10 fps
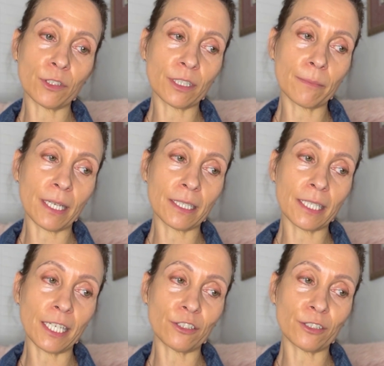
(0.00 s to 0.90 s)
during
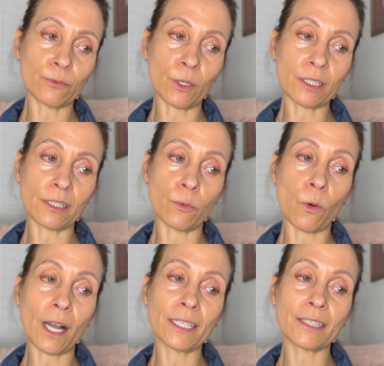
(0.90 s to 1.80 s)
meditation was the
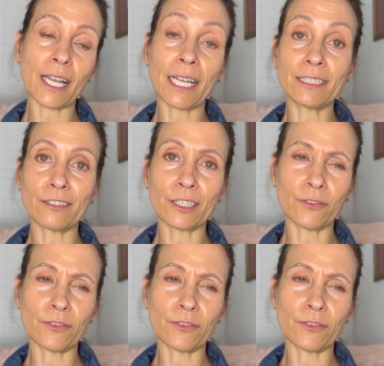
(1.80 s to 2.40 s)
wise guidance